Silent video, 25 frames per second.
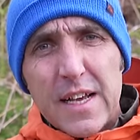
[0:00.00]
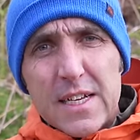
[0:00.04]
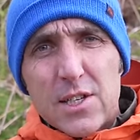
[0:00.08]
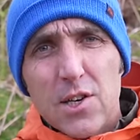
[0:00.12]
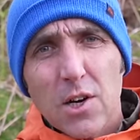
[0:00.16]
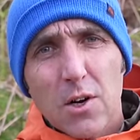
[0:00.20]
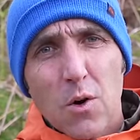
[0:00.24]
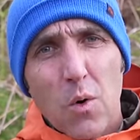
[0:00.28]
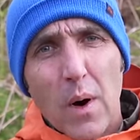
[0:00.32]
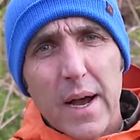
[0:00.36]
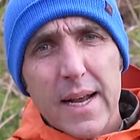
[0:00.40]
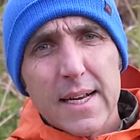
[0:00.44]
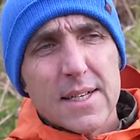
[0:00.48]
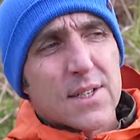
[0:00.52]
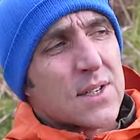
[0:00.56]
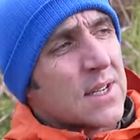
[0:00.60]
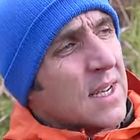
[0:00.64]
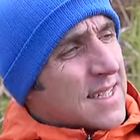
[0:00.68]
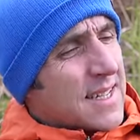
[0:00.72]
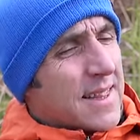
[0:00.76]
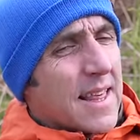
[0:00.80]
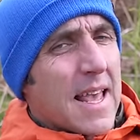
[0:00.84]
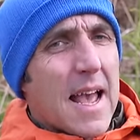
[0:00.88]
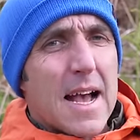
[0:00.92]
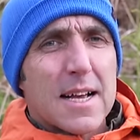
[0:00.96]
This equates
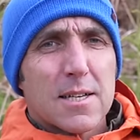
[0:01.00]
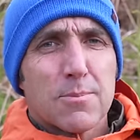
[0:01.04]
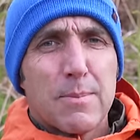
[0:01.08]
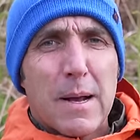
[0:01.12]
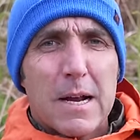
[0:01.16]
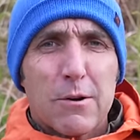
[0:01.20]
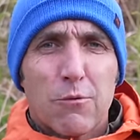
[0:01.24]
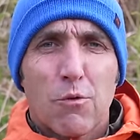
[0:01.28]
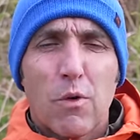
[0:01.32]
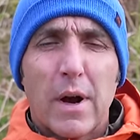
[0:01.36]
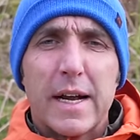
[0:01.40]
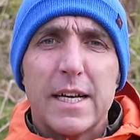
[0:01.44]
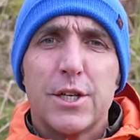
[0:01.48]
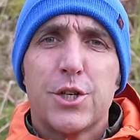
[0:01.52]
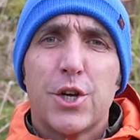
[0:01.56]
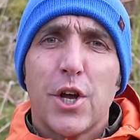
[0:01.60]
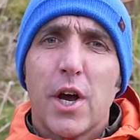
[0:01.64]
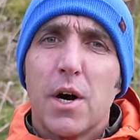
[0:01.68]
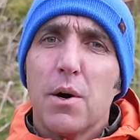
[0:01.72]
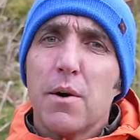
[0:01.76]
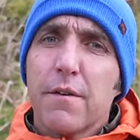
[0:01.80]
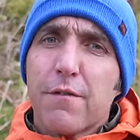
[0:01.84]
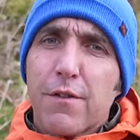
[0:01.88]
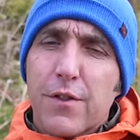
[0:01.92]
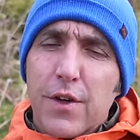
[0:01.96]
to the aspect
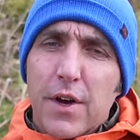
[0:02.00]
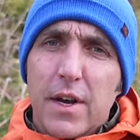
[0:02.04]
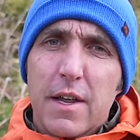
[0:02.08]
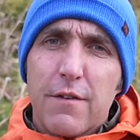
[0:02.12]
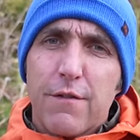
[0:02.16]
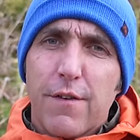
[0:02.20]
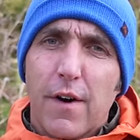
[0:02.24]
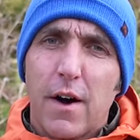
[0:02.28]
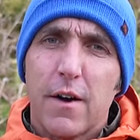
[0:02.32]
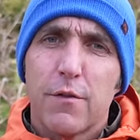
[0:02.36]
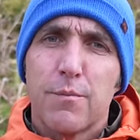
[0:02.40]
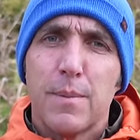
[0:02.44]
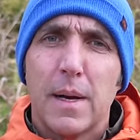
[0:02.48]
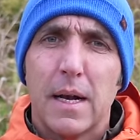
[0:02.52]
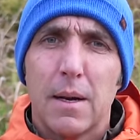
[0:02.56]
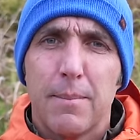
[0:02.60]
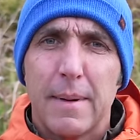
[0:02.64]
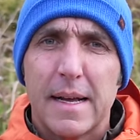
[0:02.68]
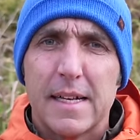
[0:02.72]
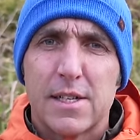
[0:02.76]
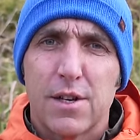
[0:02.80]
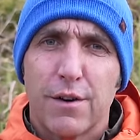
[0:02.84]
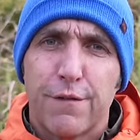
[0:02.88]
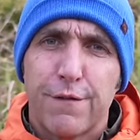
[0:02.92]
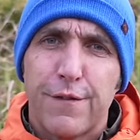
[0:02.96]
ratio of 35mm